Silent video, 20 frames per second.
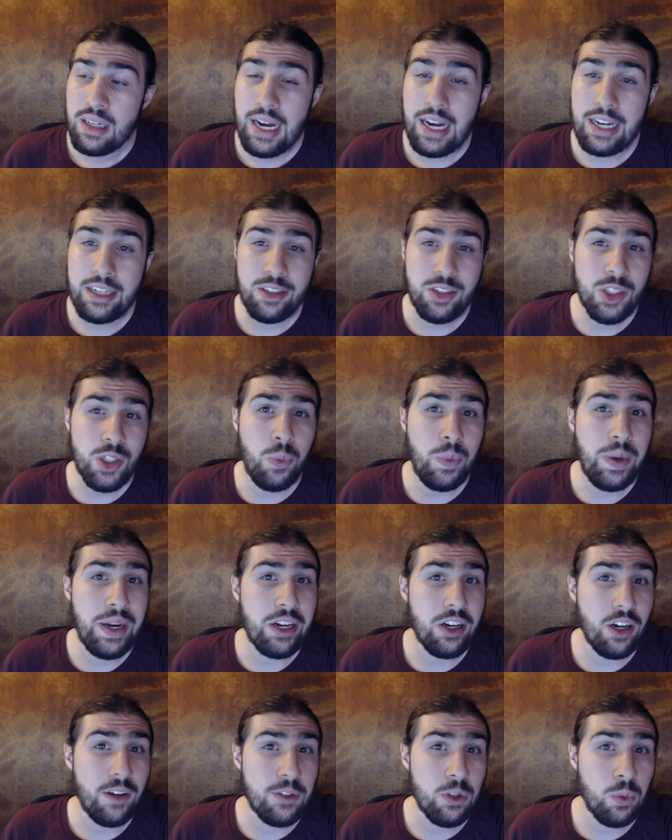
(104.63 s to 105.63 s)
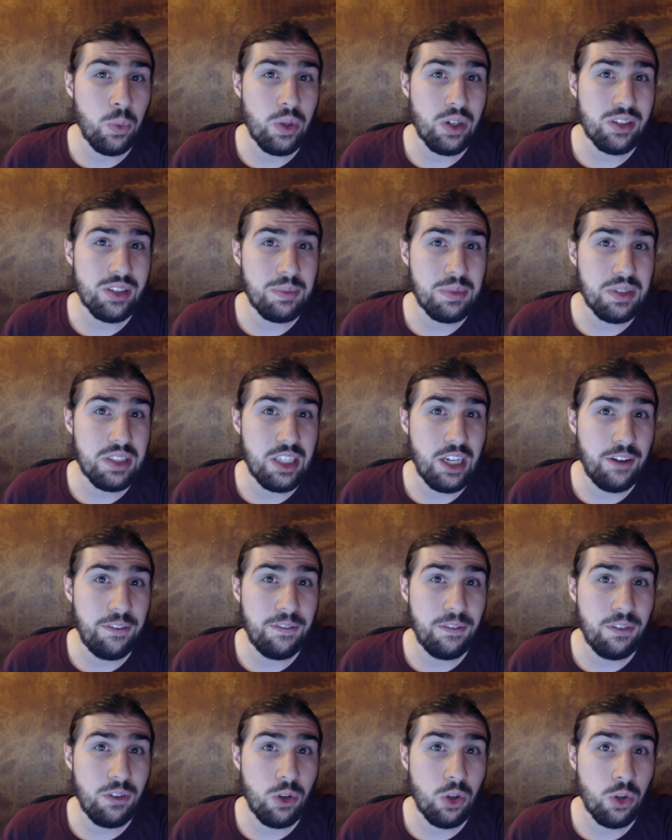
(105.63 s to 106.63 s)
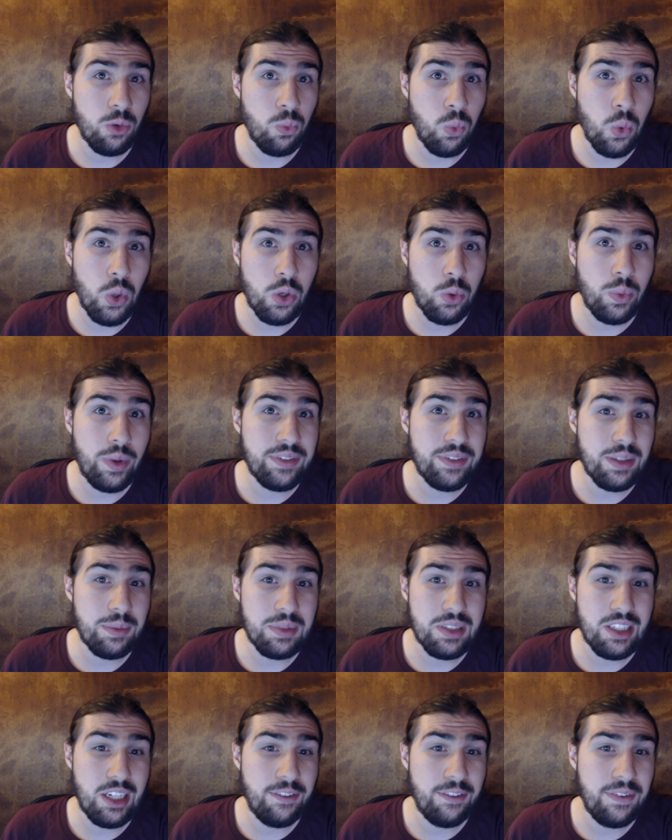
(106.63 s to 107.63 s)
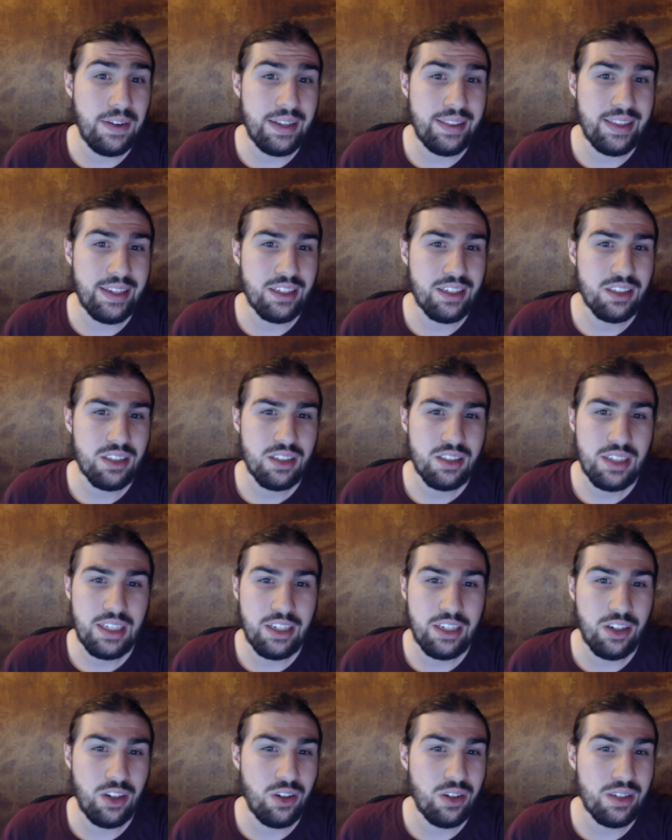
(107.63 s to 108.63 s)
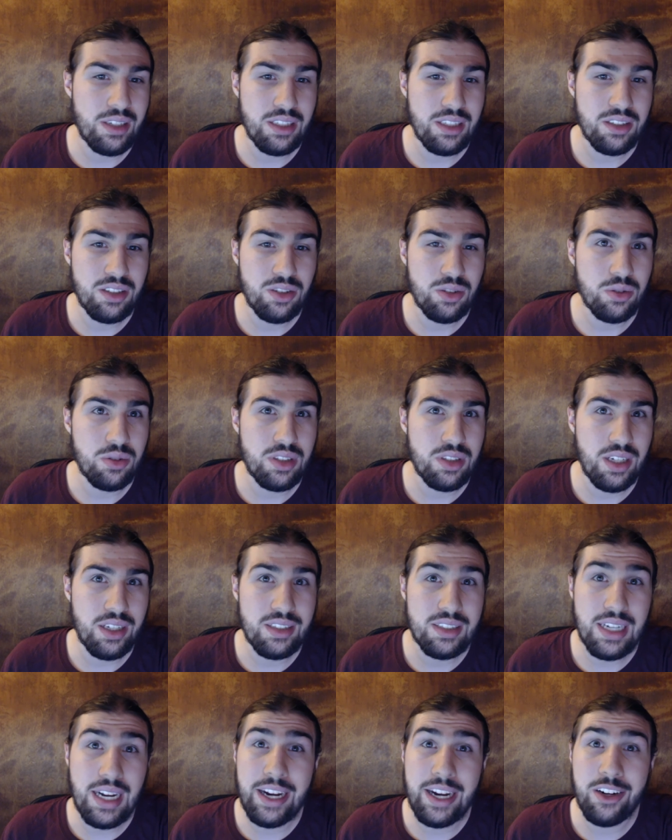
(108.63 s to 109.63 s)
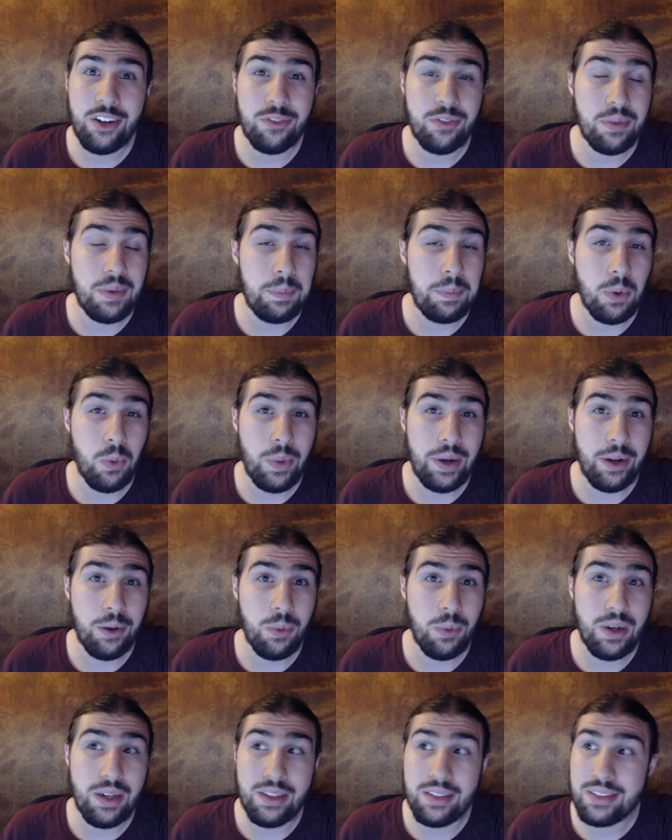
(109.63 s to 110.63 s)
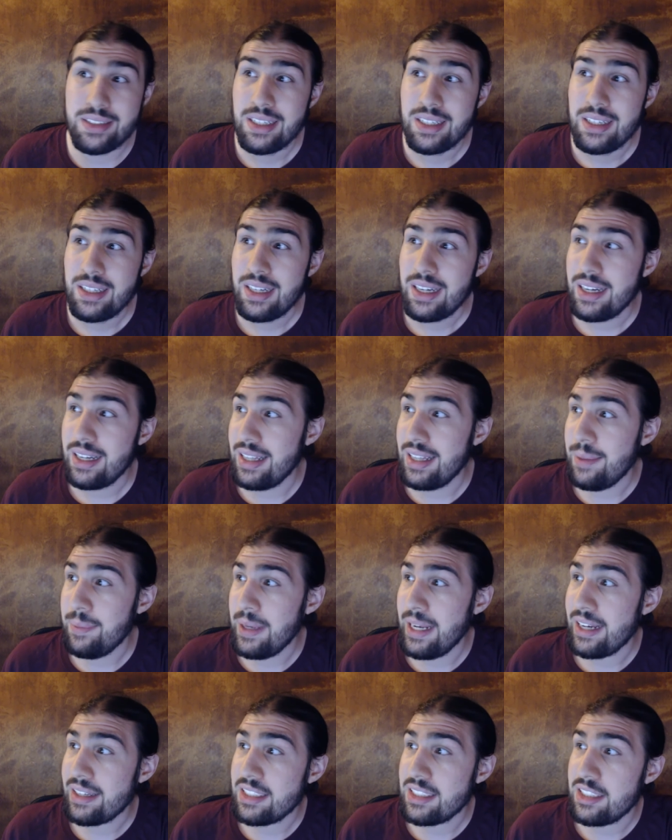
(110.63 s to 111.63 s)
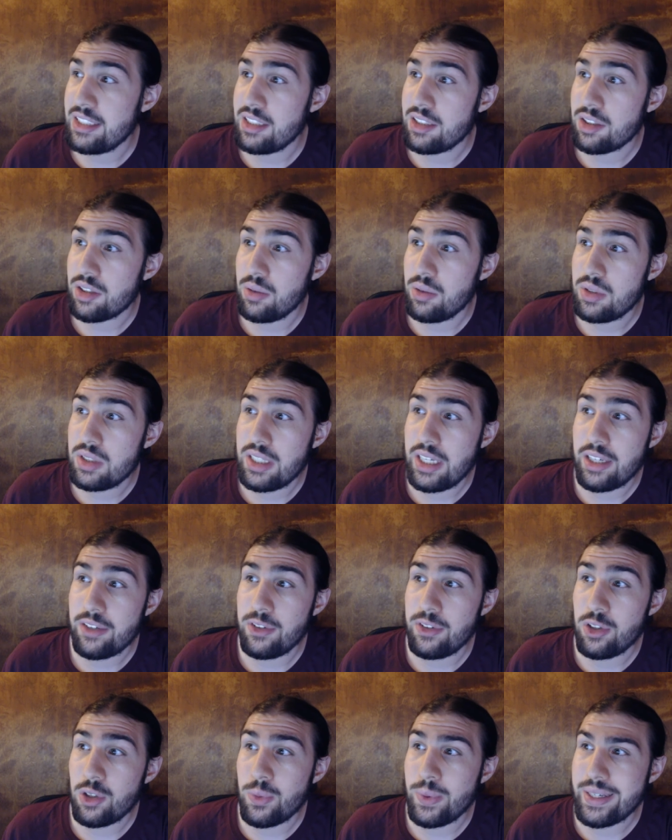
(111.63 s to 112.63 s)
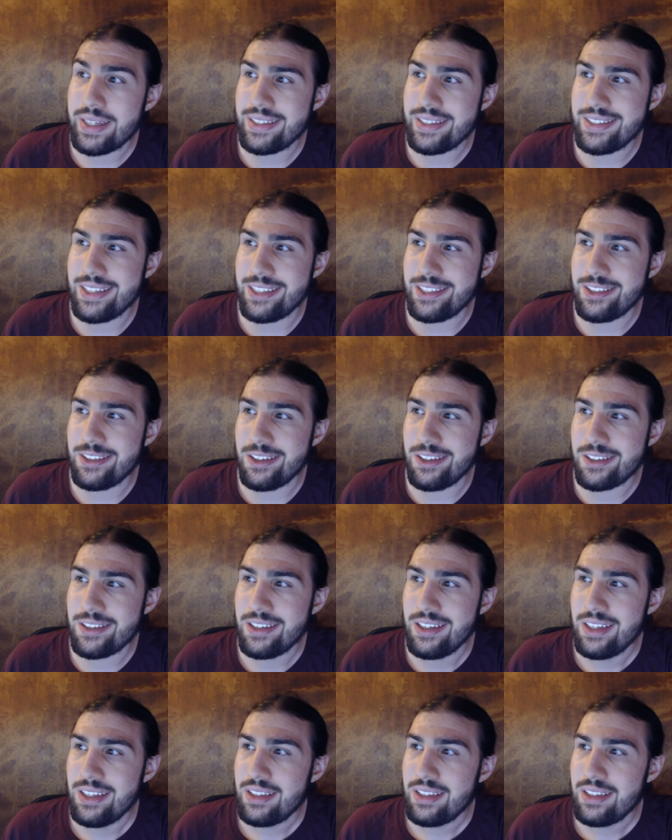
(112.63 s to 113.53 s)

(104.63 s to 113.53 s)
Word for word: I took a week off to work some stuff or work with some stuff. I think in August or such. I don't remember when it was. Uh, let me actually just go check real quick as I talk